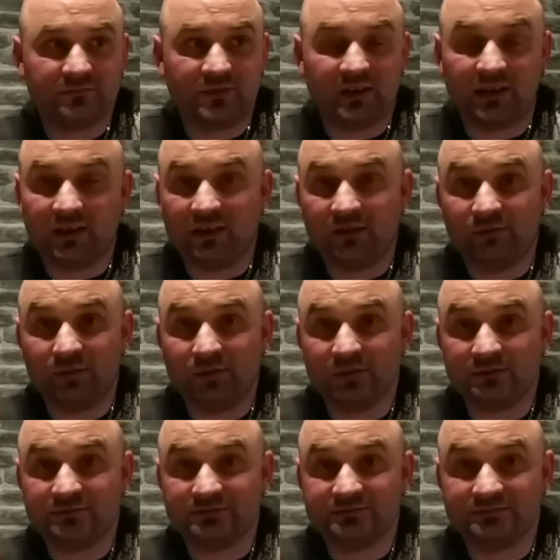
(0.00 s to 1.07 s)
I don't know why.
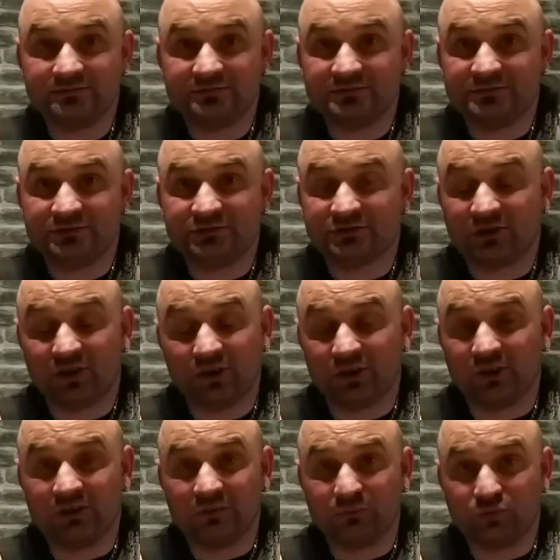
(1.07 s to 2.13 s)
I
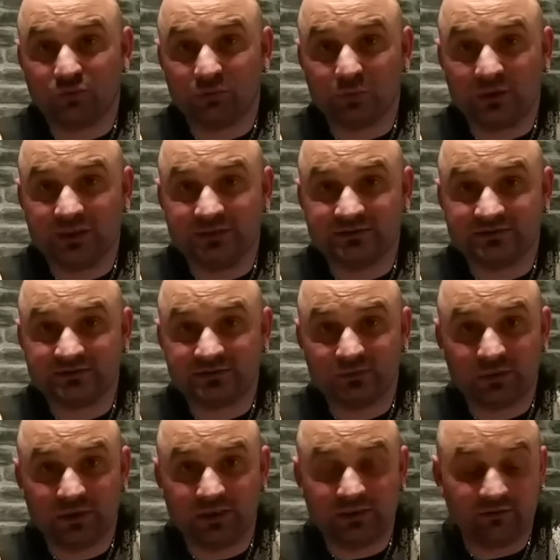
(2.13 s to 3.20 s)
like the broad beans the
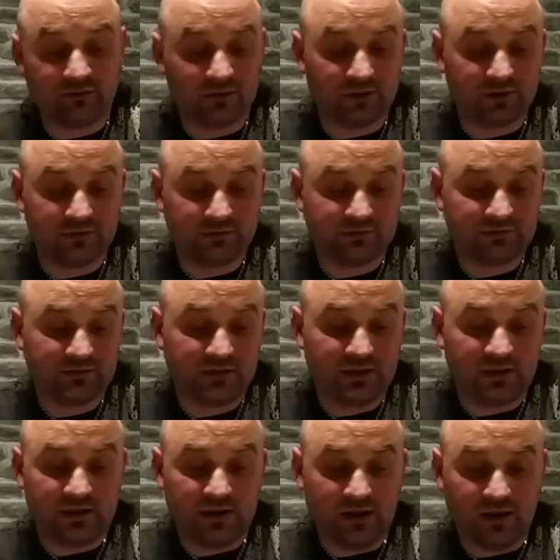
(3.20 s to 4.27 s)
way they grow,
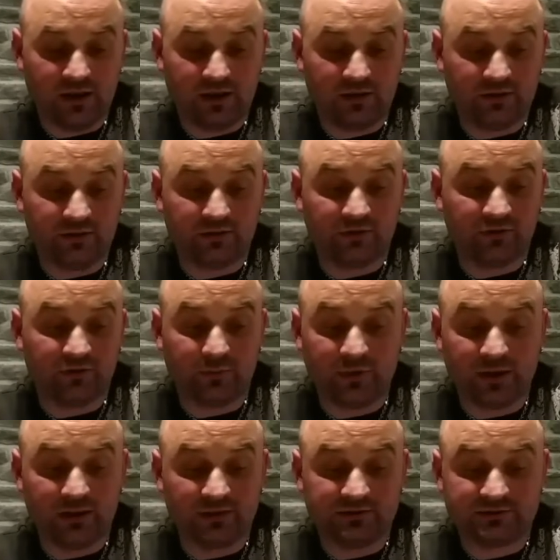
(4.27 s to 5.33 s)
and the
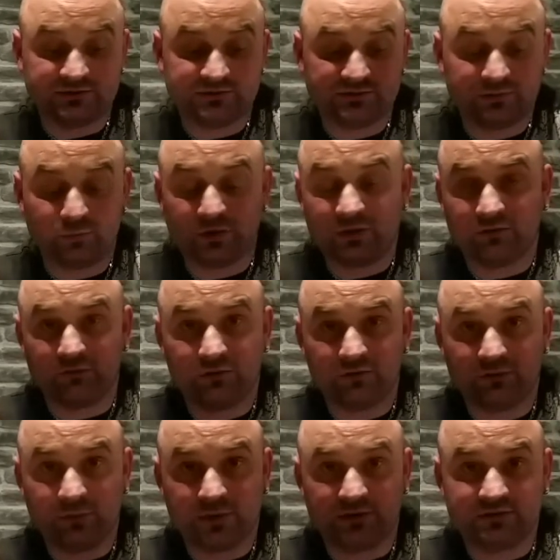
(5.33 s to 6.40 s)
tomatoes, when I grew
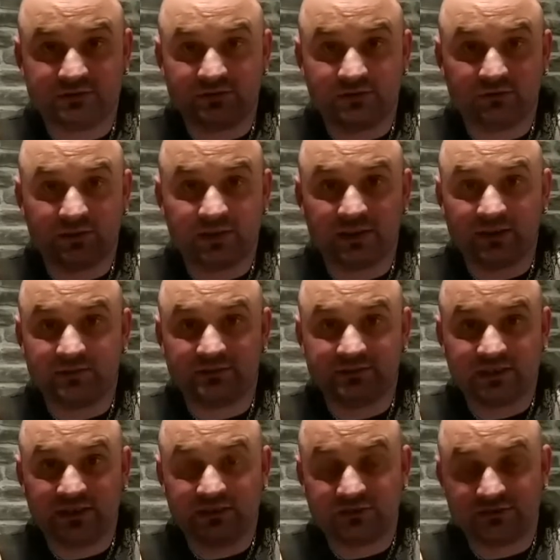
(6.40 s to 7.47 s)
tomatoes in the greenhouse,
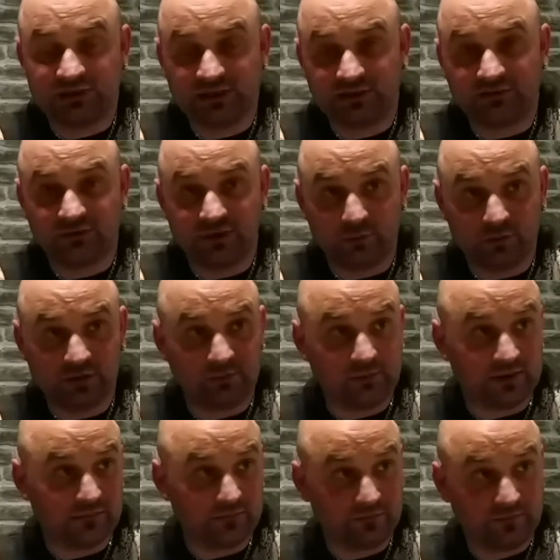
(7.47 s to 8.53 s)
they just literally went
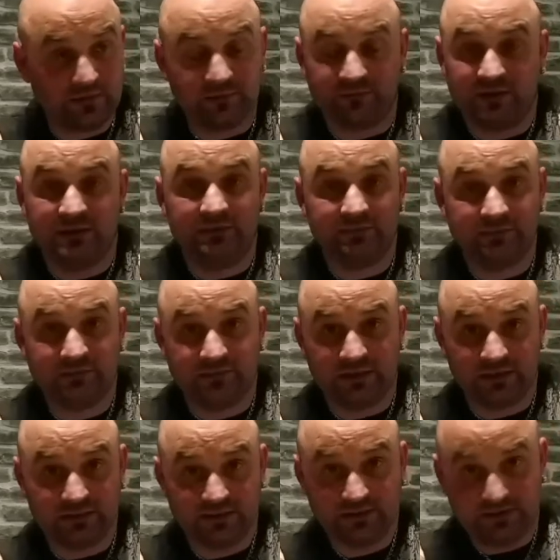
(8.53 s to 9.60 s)
about 15
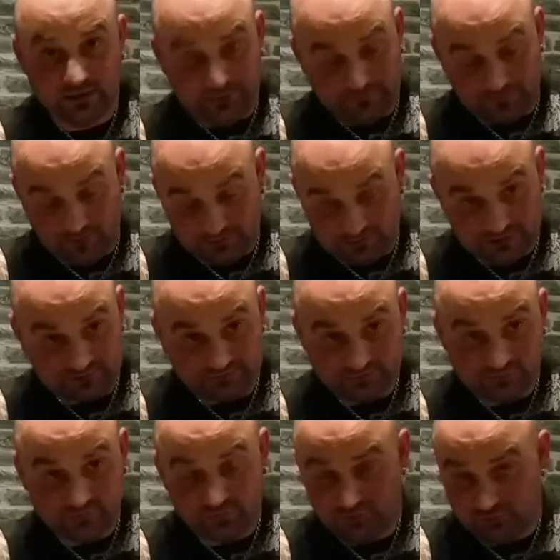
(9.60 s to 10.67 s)
feet. I didn't
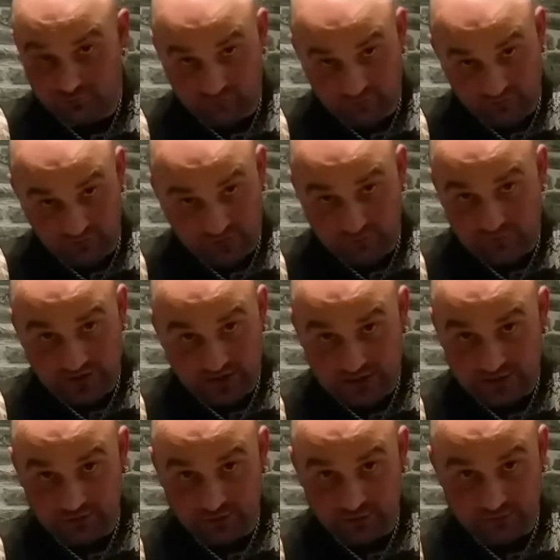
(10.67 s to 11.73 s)
nip the
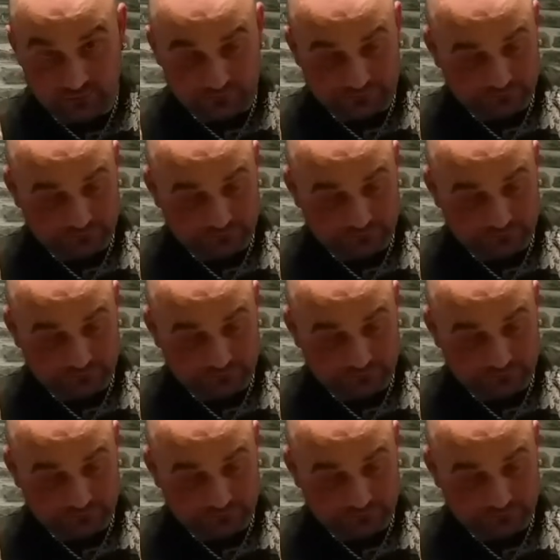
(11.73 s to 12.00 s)
end off.